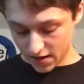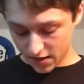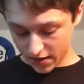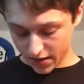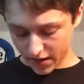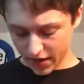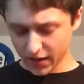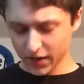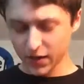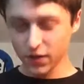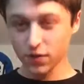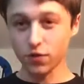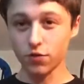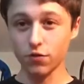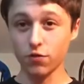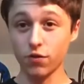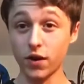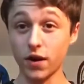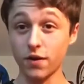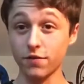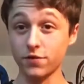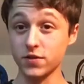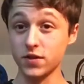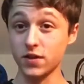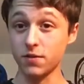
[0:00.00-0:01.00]
Alien
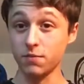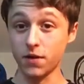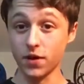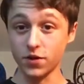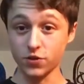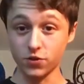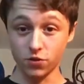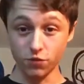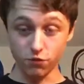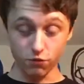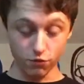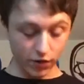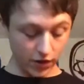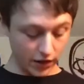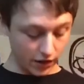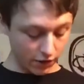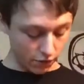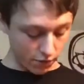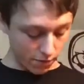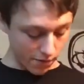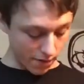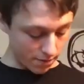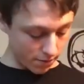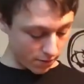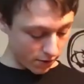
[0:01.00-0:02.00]
3 I've seen, but I don't really
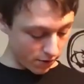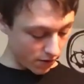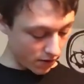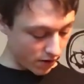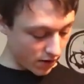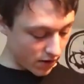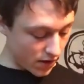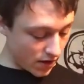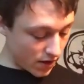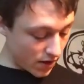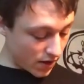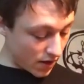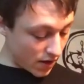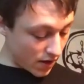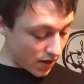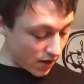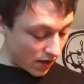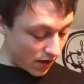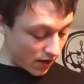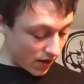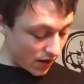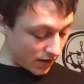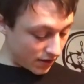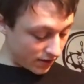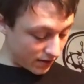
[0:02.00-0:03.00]
remember.
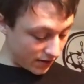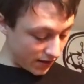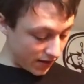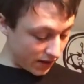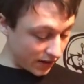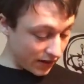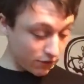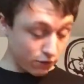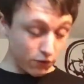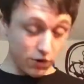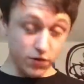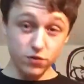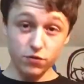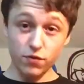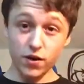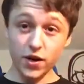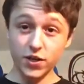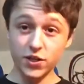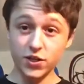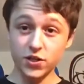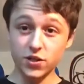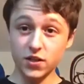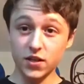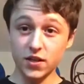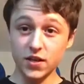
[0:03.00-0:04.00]
And Alien
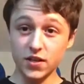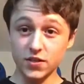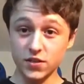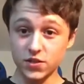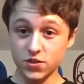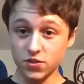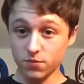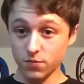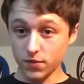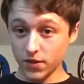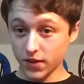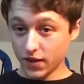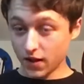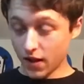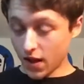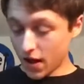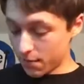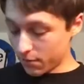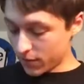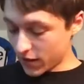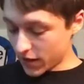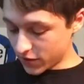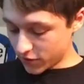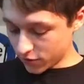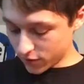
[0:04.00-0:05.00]
Resurrection is something
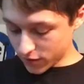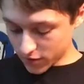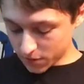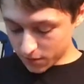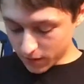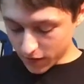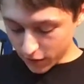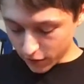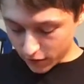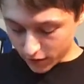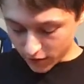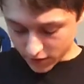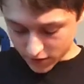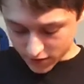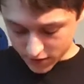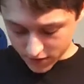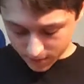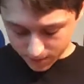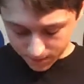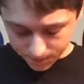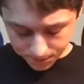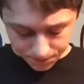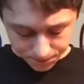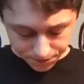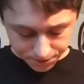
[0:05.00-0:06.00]
I'm yet to experience.
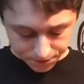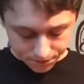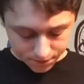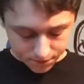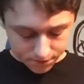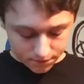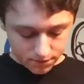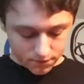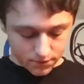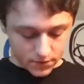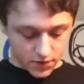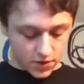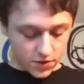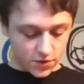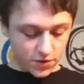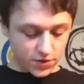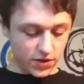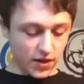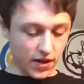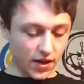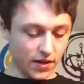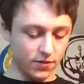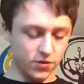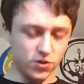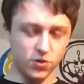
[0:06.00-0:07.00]
So
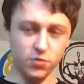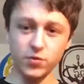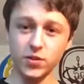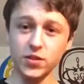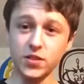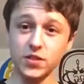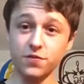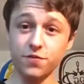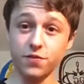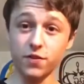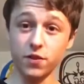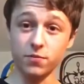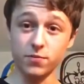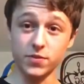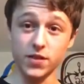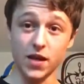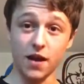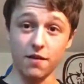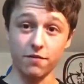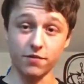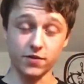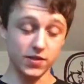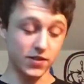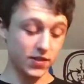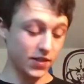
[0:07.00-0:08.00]
yeah, some of these films I
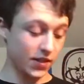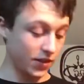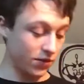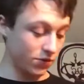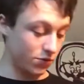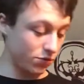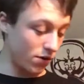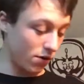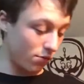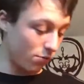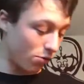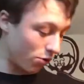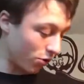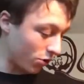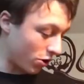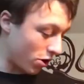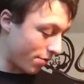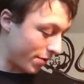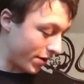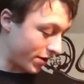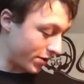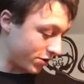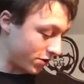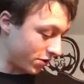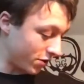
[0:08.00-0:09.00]
haven't seen, so I won't
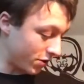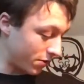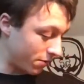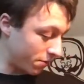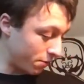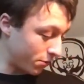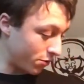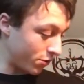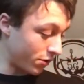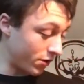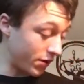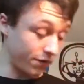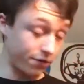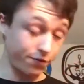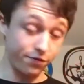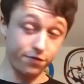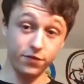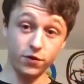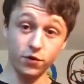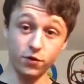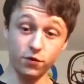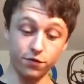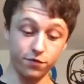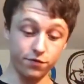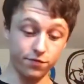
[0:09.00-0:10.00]
comment on them, but
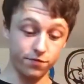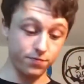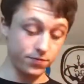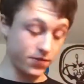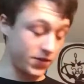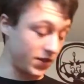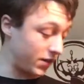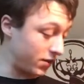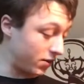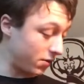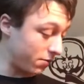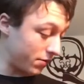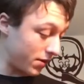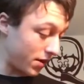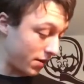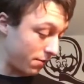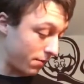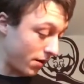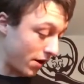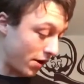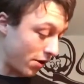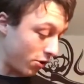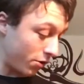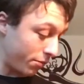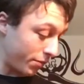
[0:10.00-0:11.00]
if you've seen them, then
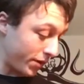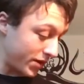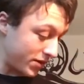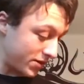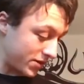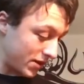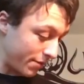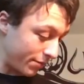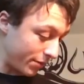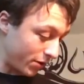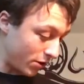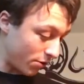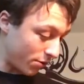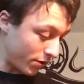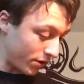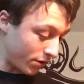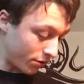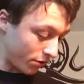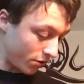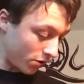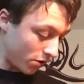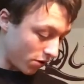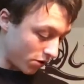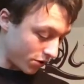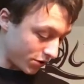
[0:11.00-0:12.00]
by all means let me know what
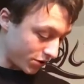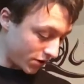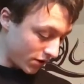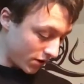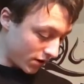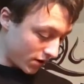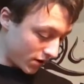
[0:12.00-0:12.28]
you thought.